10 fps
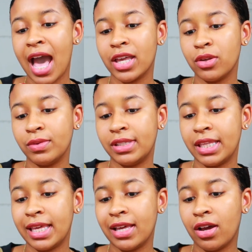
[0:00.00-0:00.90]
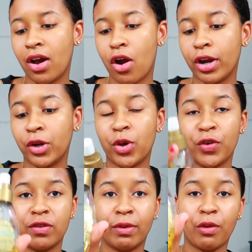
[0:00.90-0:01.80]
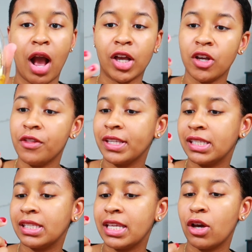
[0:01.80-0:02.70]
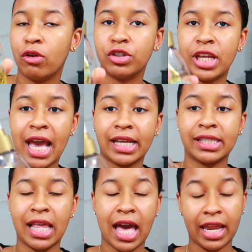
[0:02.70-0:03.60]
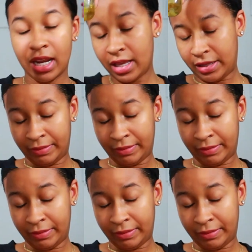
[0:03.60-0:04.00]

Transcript: I use the argan oil from Morocco. This is the OGX line.